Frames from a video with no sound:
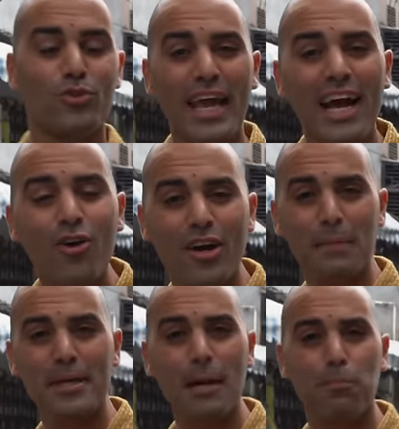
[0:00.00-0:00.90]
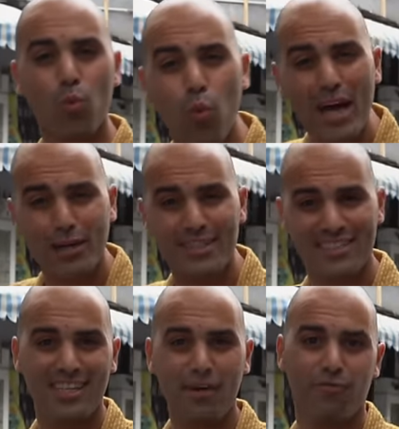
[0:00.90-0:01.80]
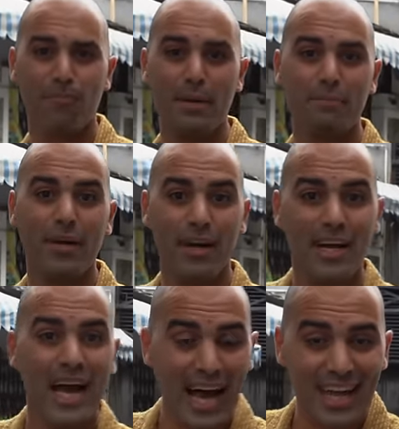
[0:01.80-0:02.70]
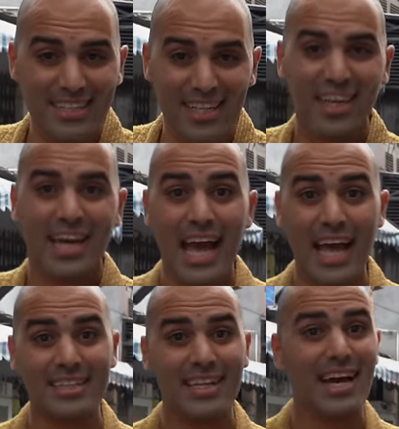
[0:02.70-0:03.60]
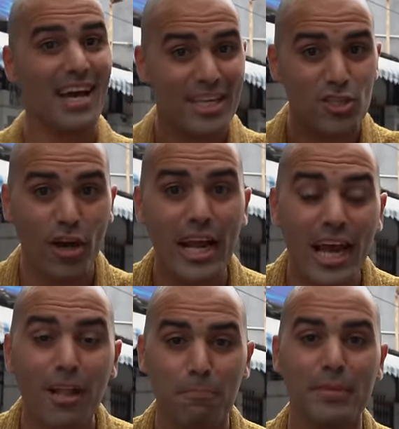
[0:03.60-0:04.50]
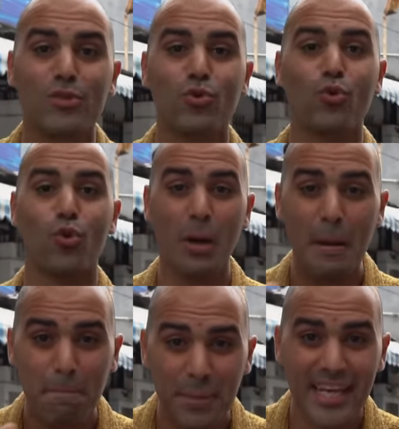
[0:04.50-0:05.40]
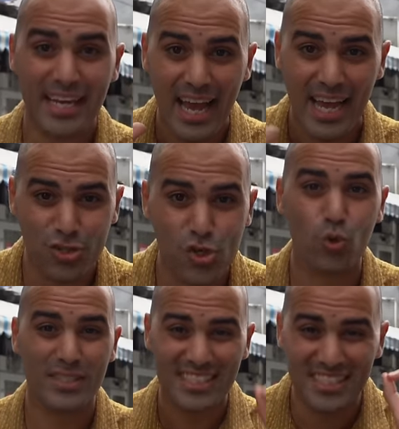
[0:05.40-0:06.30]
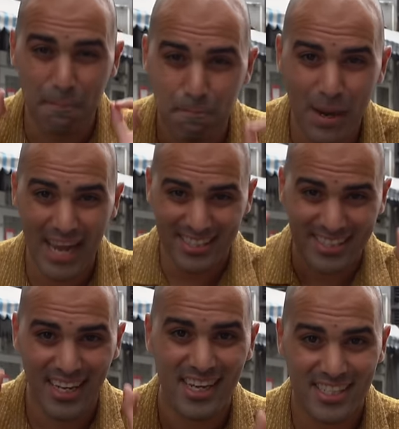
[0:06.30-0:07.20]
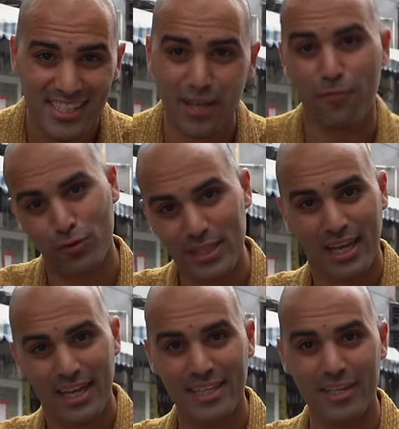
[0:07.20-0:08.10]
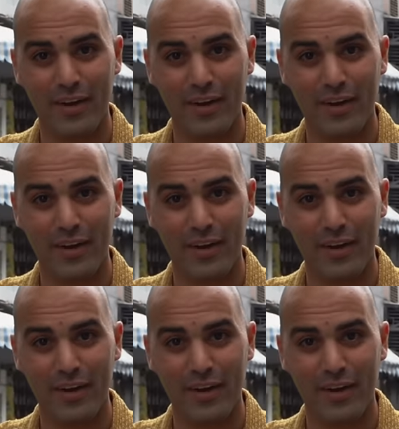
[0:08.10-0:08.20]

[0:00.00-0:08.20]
Today I'm gonna meet up with one of the staff member, Andy, and he's gonna help me to pick and choose the best seafood in the